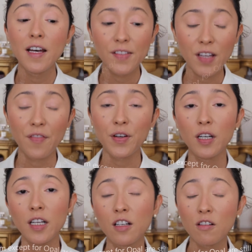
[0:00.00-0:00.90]

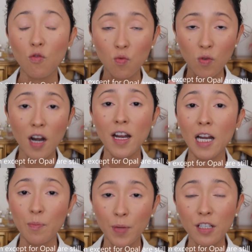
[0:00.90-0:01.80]
definitely run
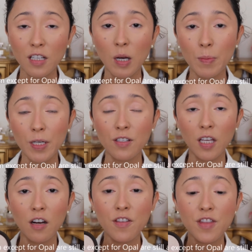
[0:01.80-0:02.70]
and pick some because
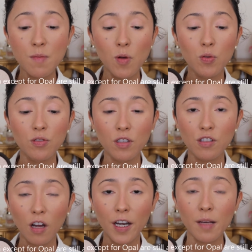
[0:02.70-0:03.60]
they are the most
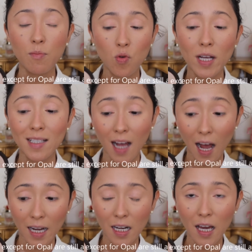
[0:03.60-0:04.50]
stunning pressed
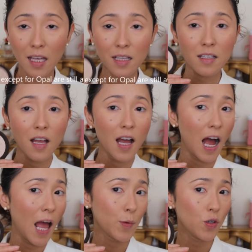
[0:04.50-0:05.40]
highlights.
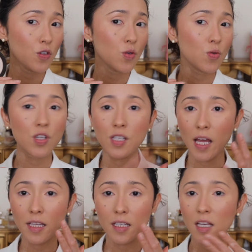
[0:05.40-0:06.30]
I'm going to
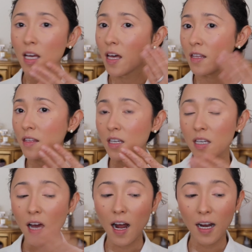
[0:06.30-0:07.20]
set the
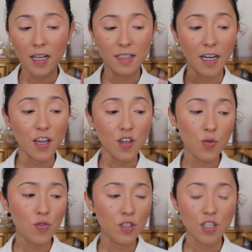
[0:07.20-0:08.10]
highlight that I
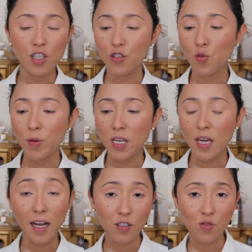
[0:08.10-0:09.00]
used just to be
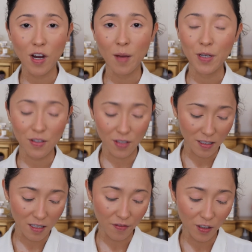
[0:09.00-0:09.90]
extra because I
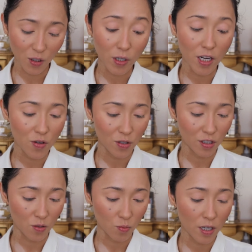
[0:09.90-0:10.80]
definitely want to use
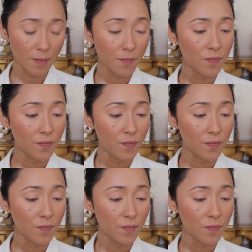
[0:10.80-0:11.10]
this one.